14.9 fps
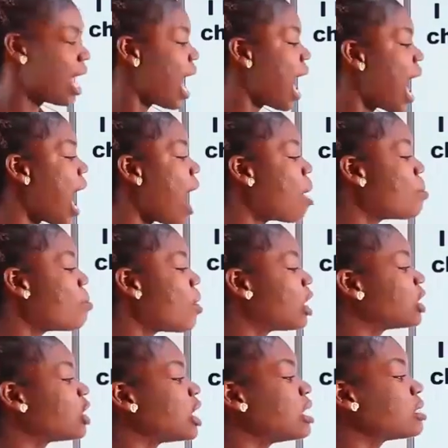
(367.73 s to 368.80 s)
How
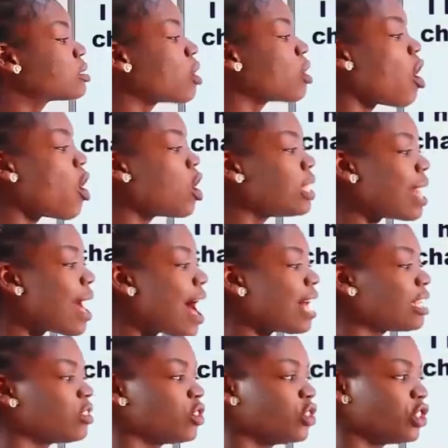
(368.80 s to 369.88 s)
much is
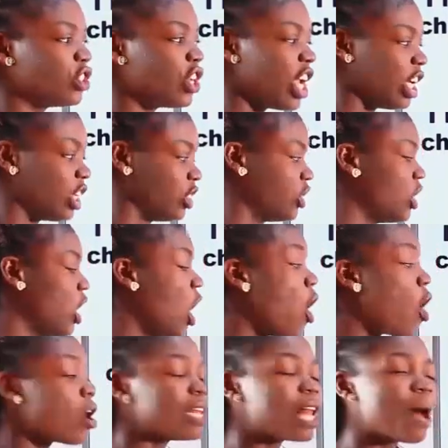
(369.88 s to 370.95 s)
Ola's change?
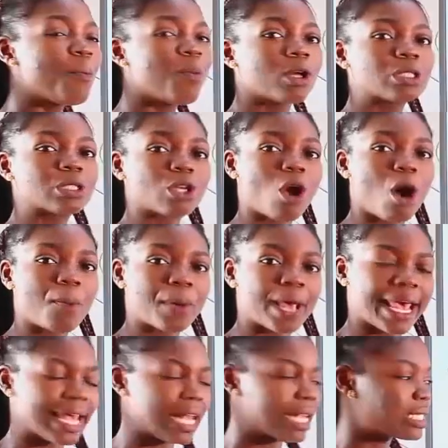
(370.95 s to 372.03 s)
Ola bought
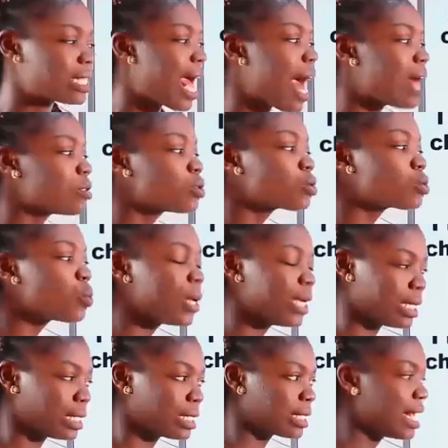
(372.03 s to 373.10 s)
cupcakes and
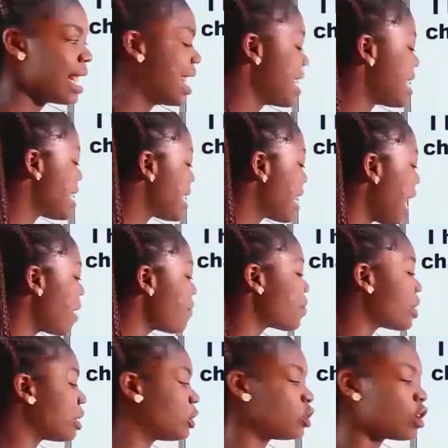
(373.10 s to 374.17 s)
sweets. He gave
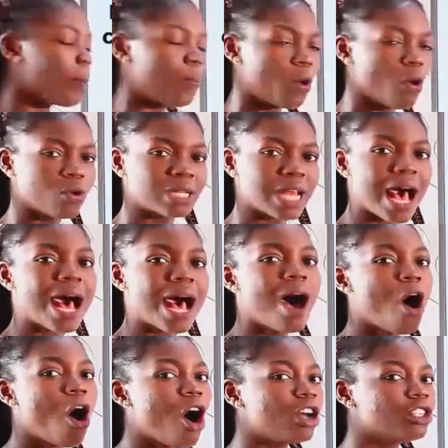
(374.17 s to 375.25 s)
the shop owner
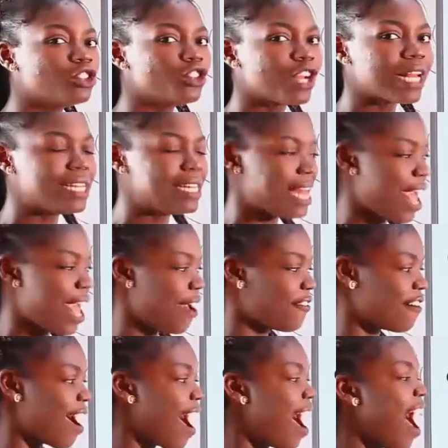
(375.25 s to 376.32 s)
100
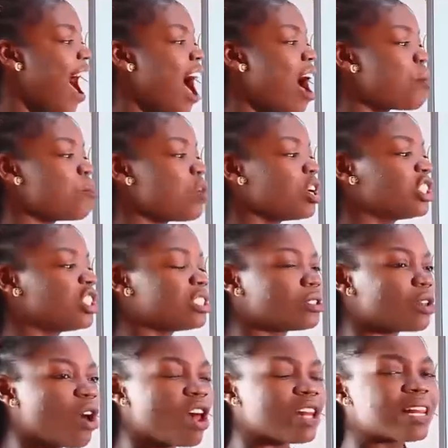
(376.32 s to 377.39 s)
naira. How much is
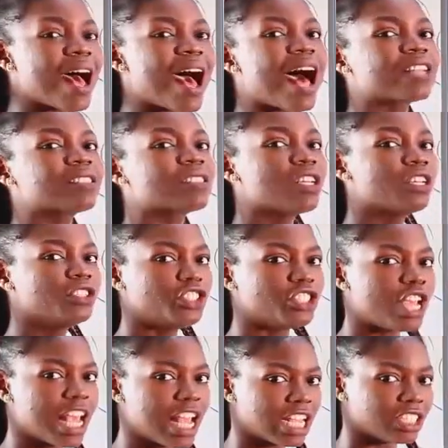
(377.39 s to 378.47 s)
Ola's
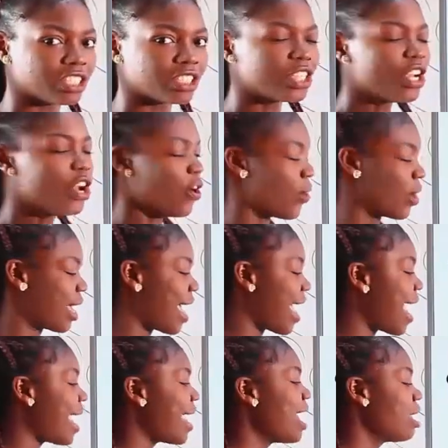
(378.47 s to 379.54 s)
change?
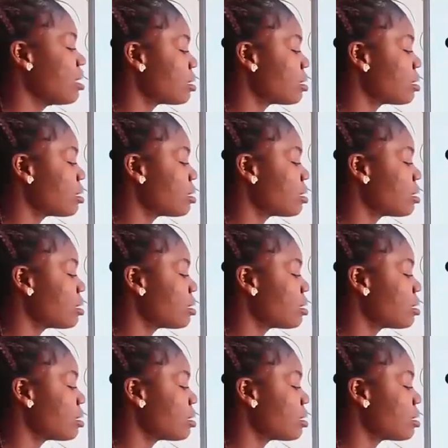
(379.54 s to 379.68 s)
Okay?